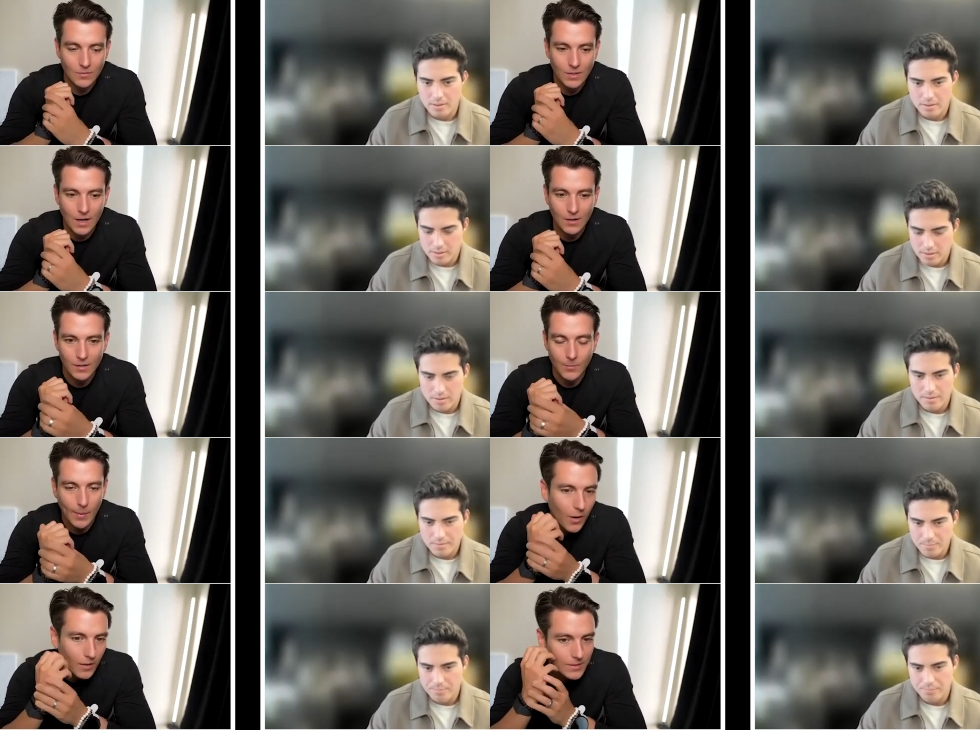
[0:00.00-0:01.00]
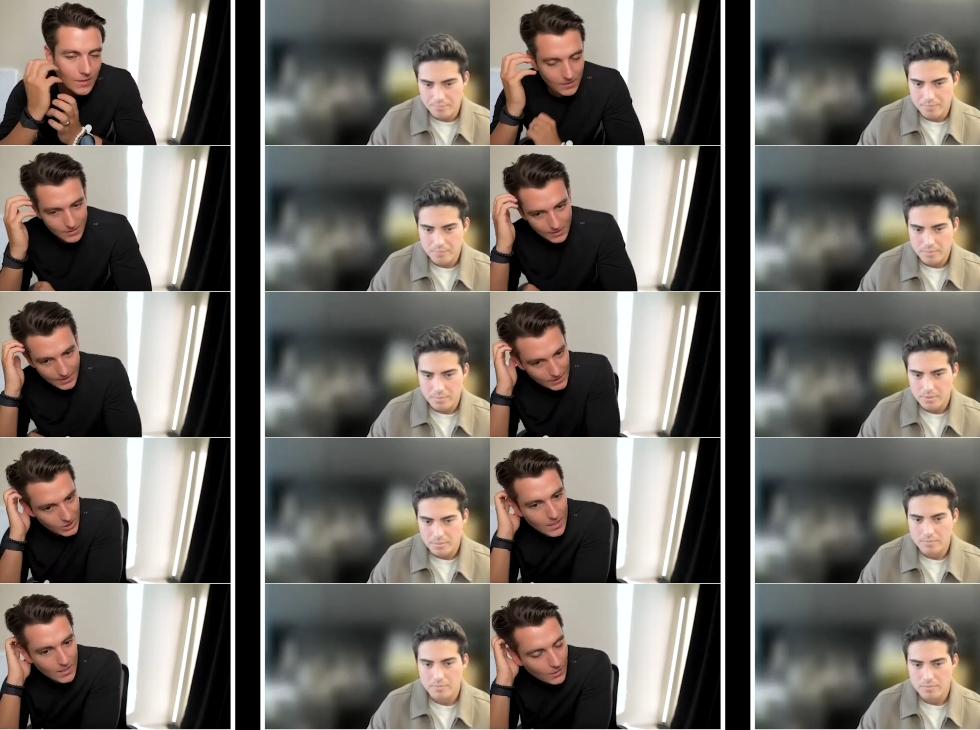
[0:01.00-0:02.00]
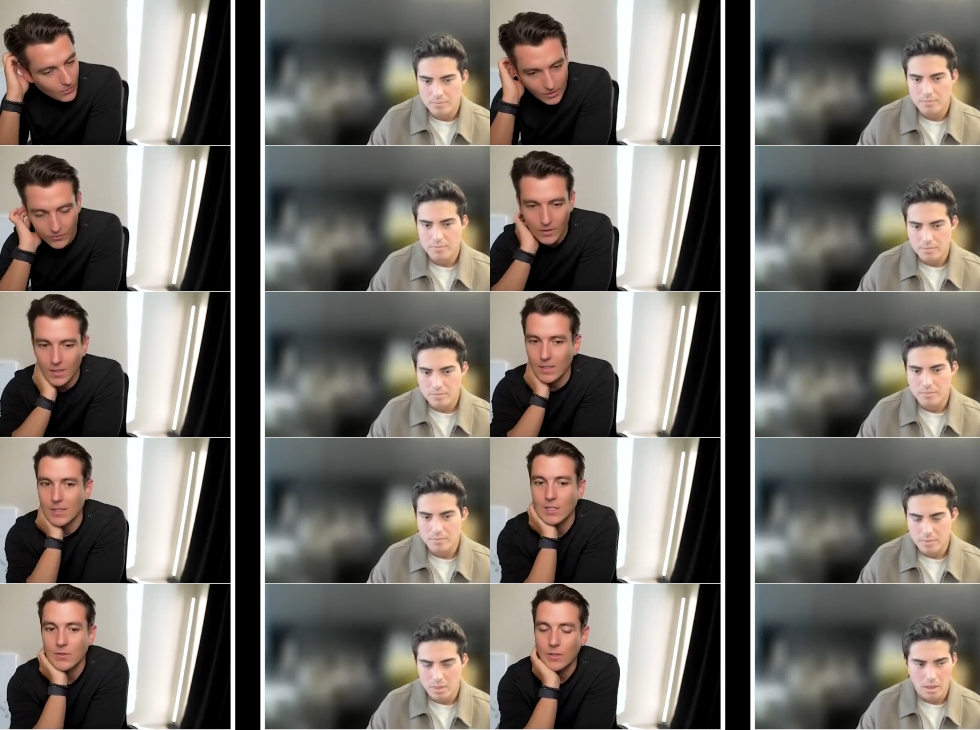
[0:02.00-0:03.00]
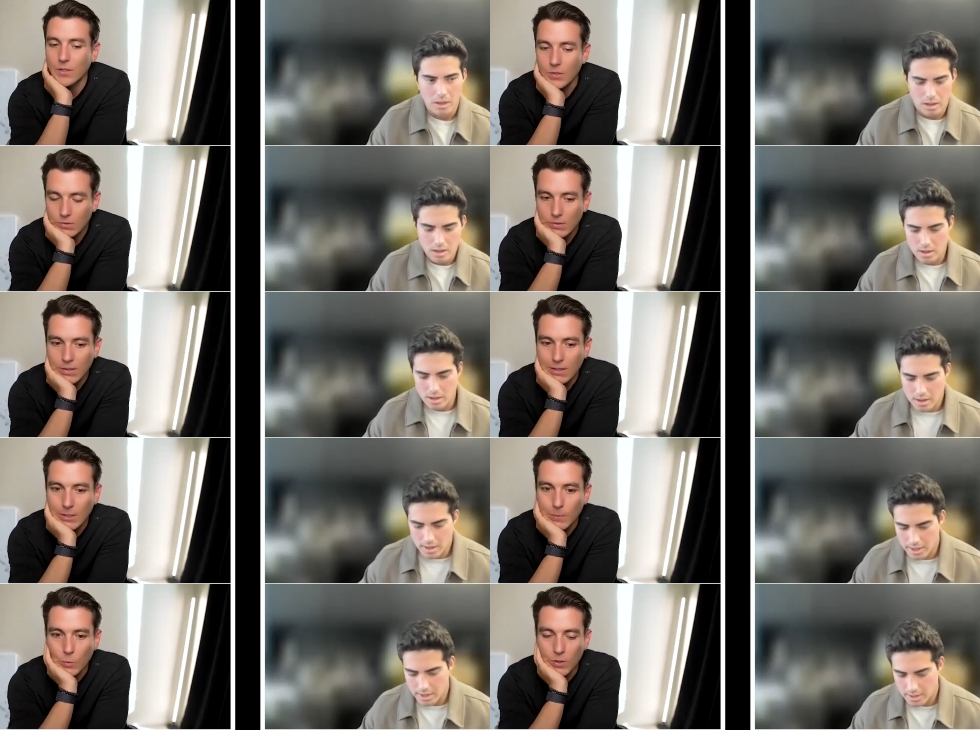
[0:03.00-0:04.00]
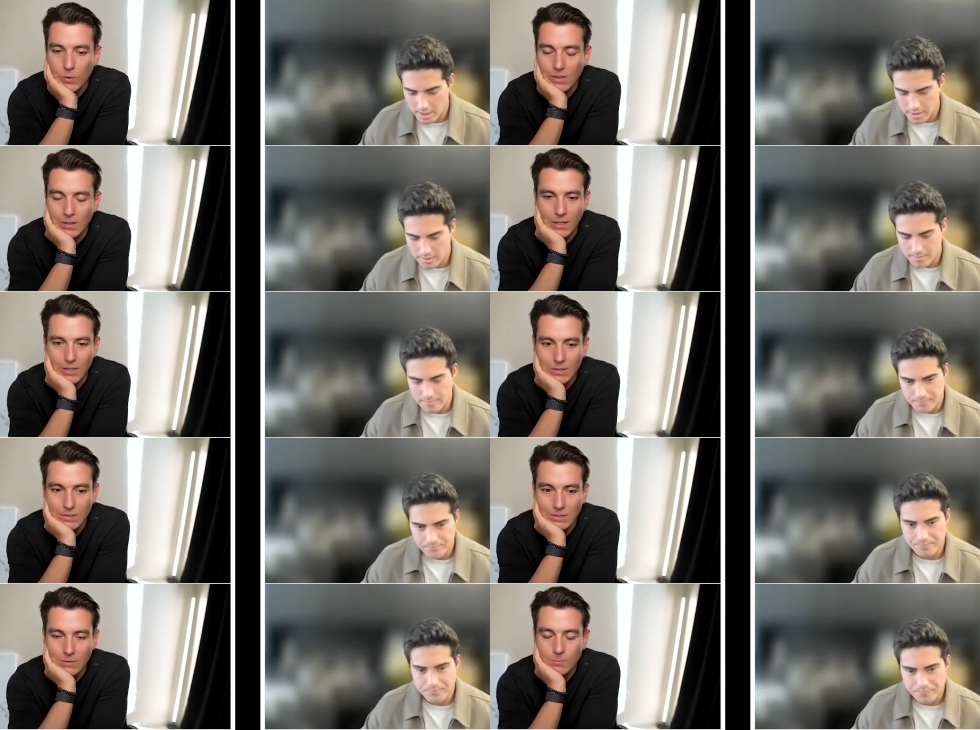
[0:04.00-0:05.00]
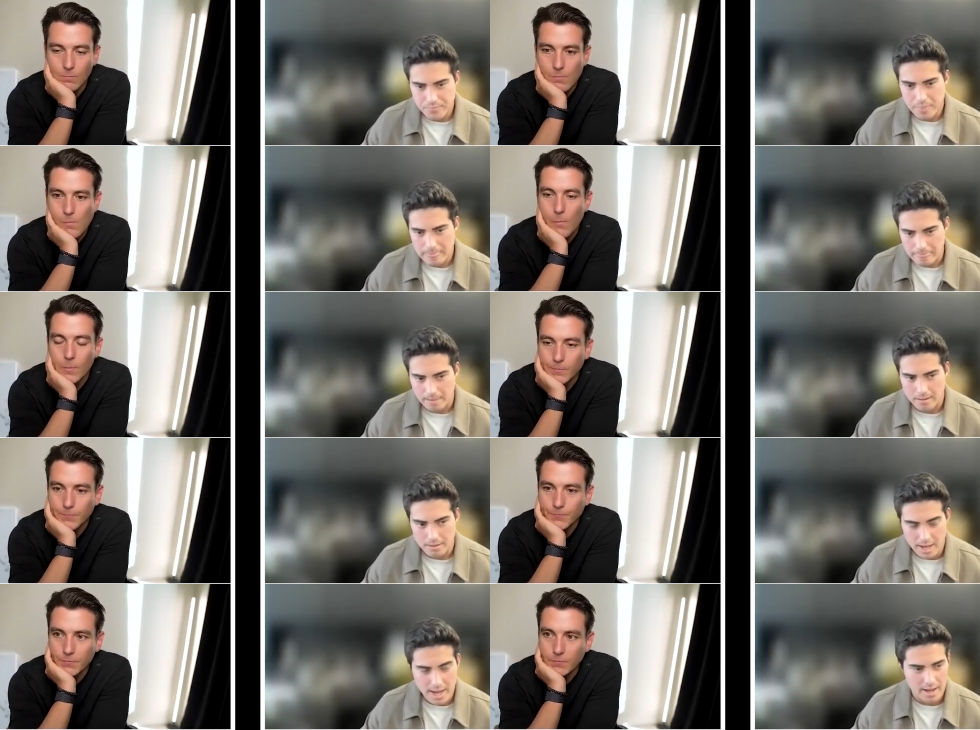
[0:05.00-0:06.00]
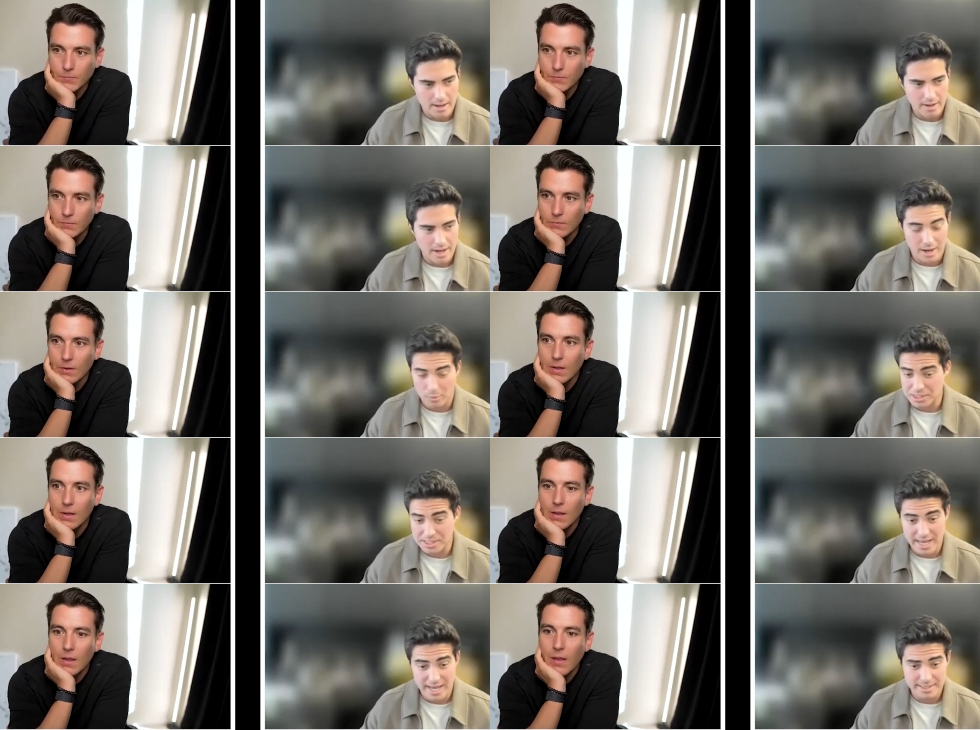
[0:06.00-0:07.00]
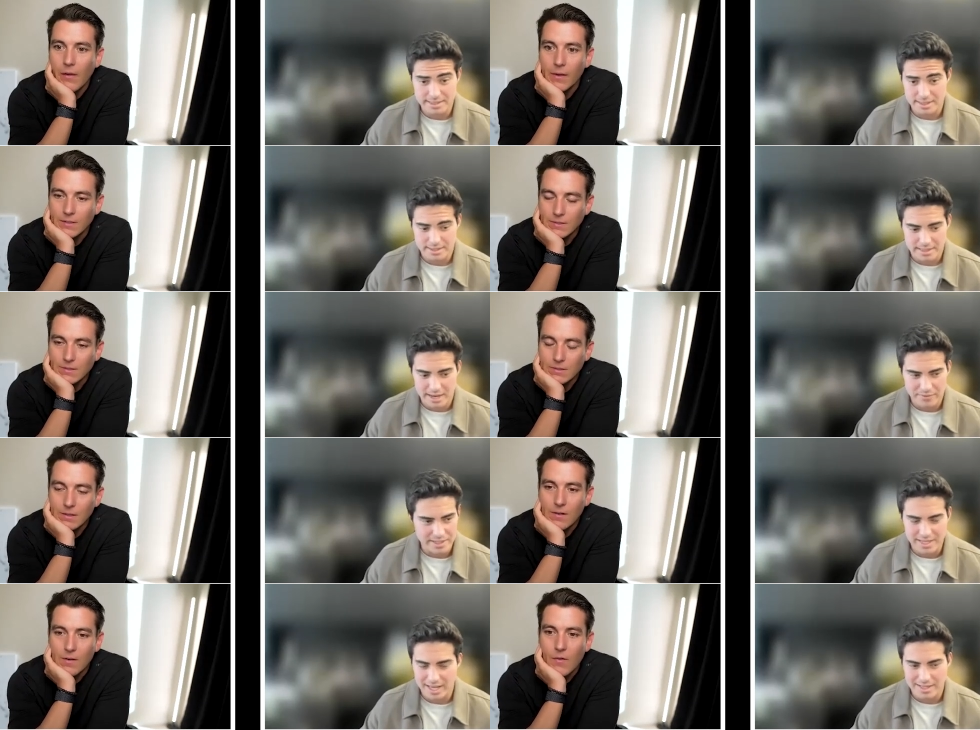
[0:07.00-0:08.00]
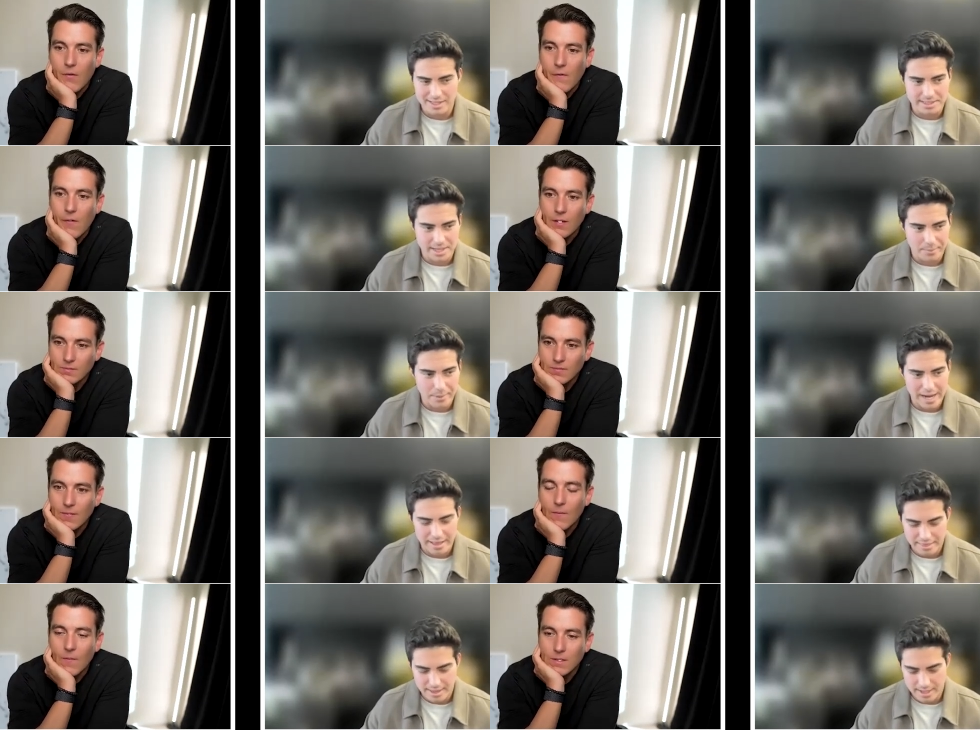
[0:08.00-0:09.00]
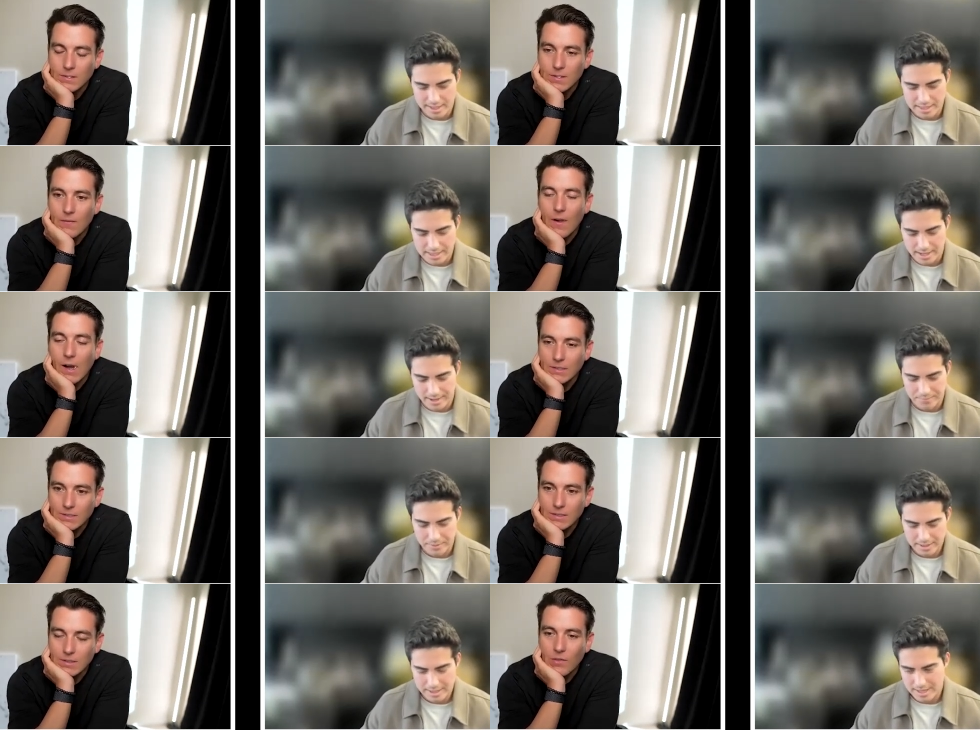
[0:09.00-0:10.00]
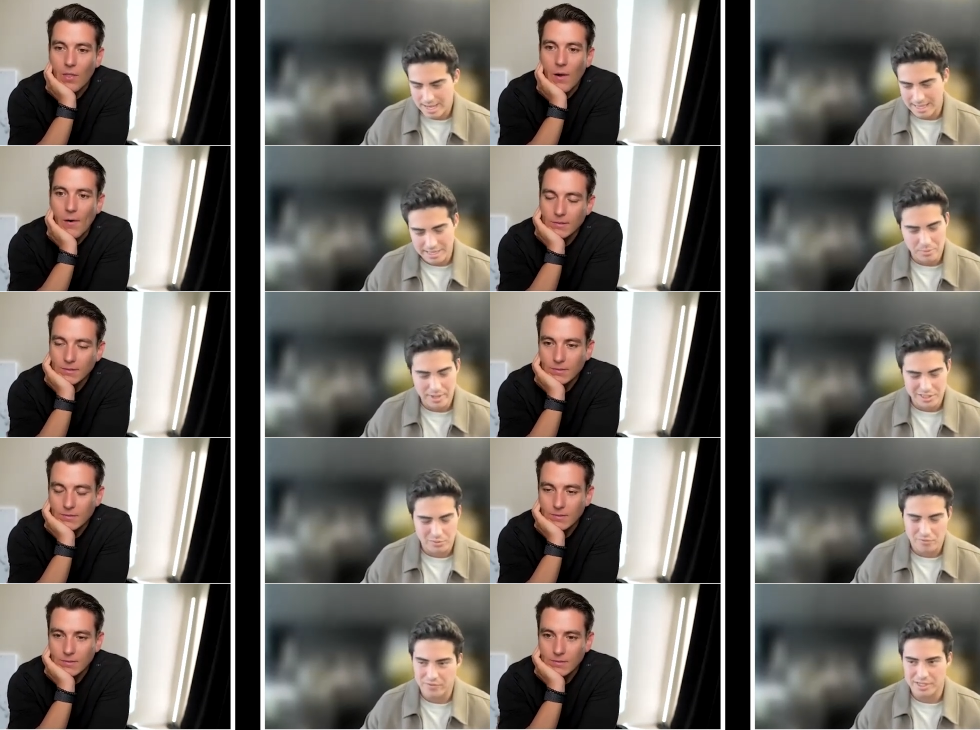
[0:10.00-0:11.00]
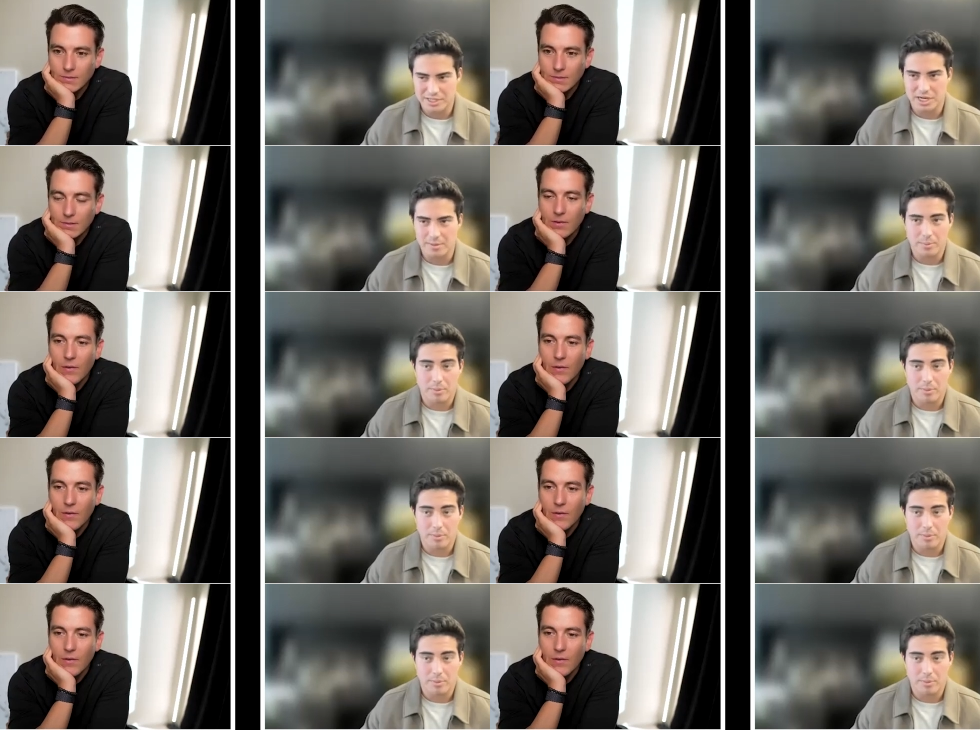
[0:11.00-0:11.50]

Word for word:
Speaker 1: dial in my processes, lead gen? Like, what do you feel like is next for you? Um, where do you want to take your agency?
Speaker 2: Yeah, uh, what's next is definitely scaling this up. I think, um, like you mentioned, we're finishing up the